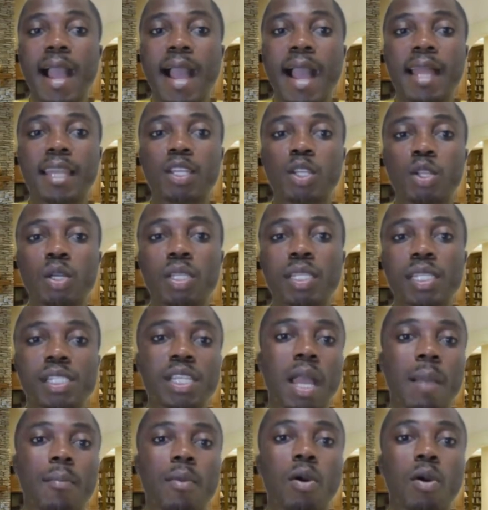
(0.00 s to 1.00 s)
and knowledge
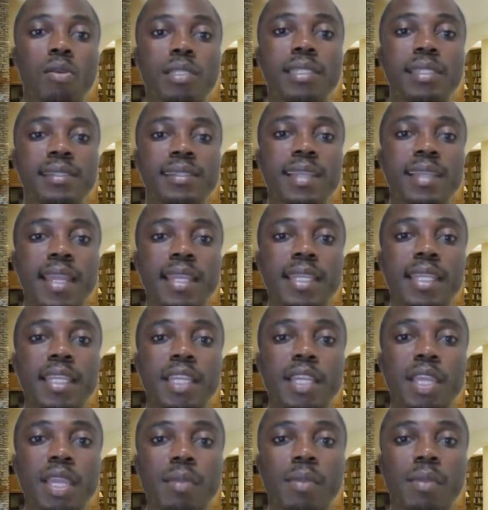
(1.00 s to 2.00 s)
about designing
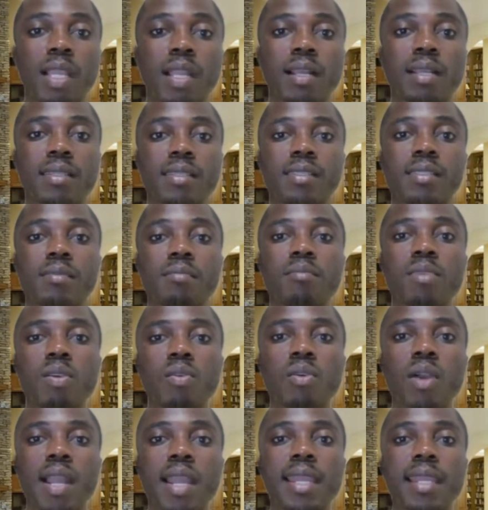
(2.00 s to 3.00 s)
chemicals.
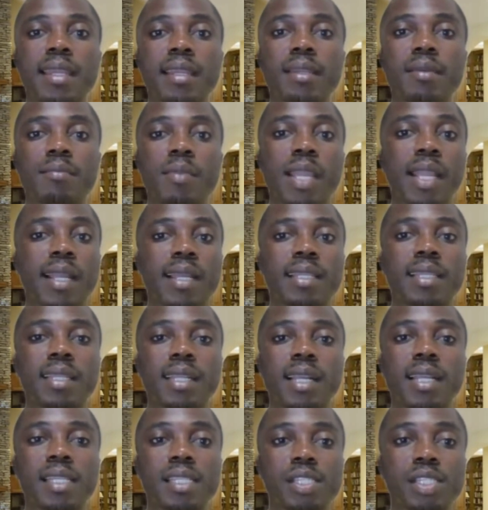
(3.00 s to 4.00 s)
Meanwhile, a
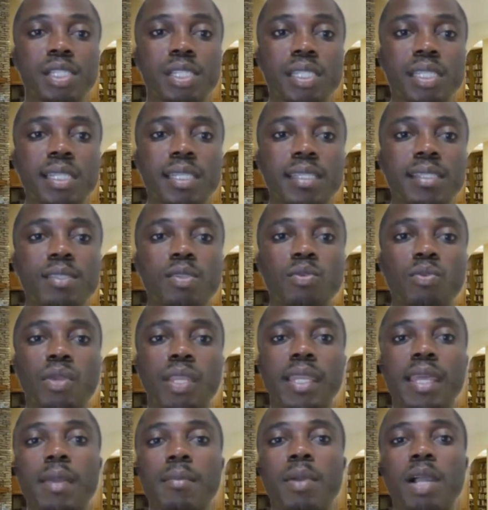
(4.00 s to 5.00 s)
mechanical engineer
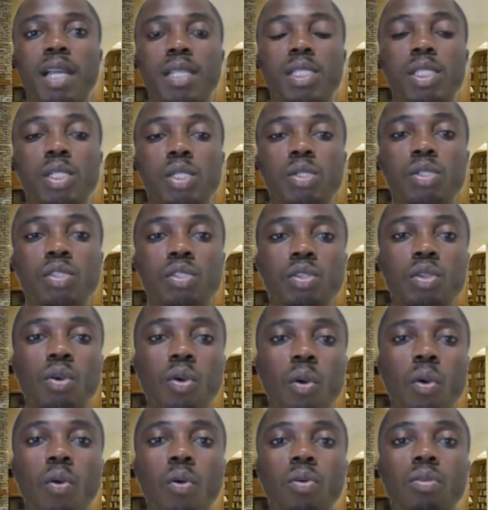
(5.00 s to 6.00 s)
with a bachelor's
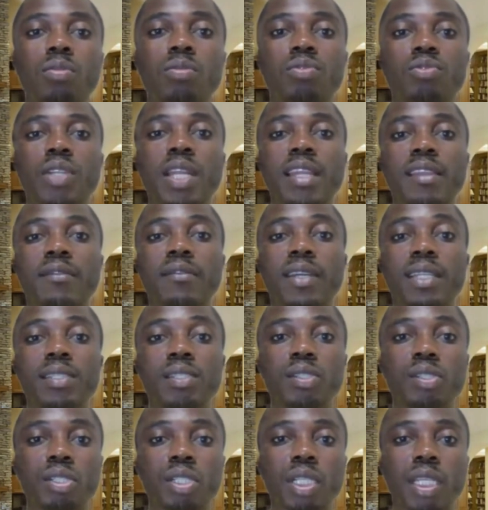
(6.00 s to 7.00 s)
or relevant
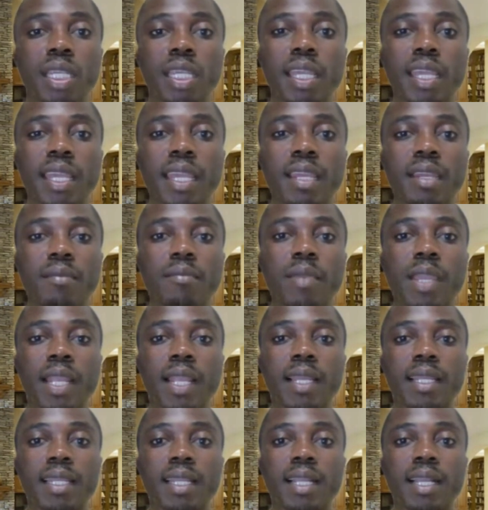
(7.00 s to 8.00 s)
degree in
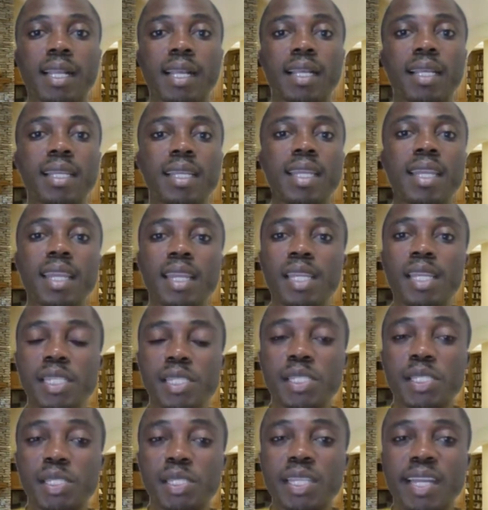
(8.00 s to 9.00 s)
mechanical
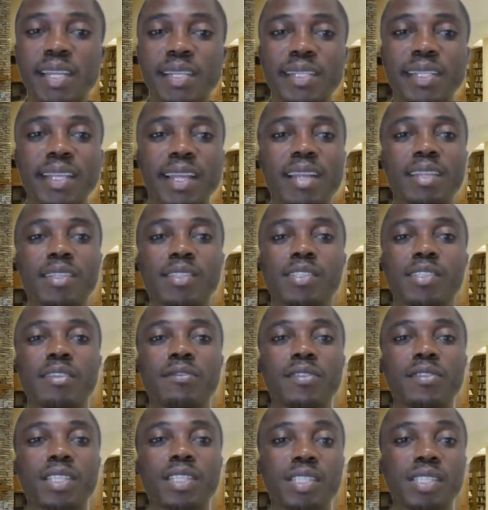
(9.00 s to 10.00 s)
engineering and
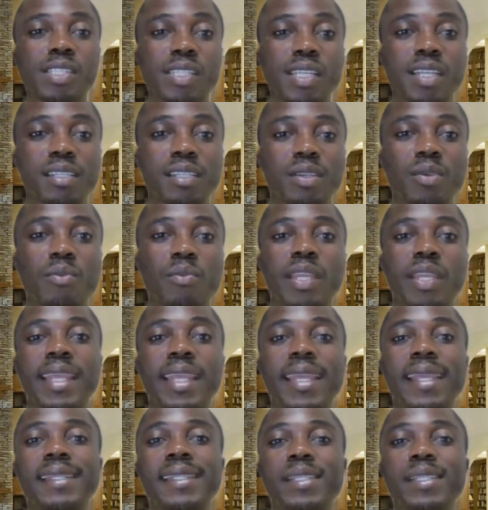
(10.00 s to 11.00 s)
civil engineering with
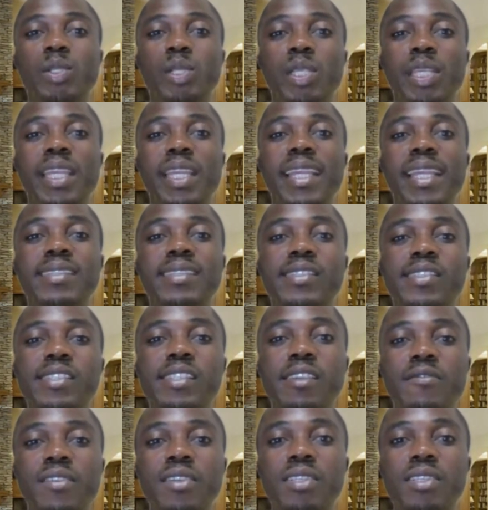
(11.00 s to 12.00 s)
a degree in
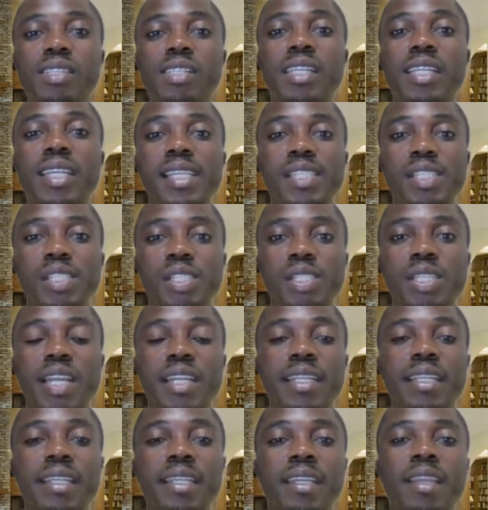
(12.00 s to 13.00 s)
civil
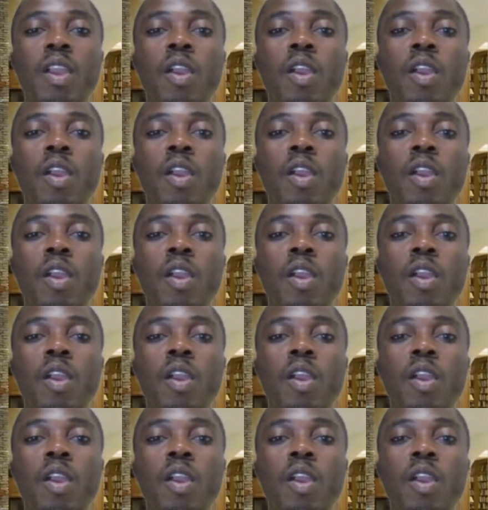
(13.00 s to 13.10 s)
engineering,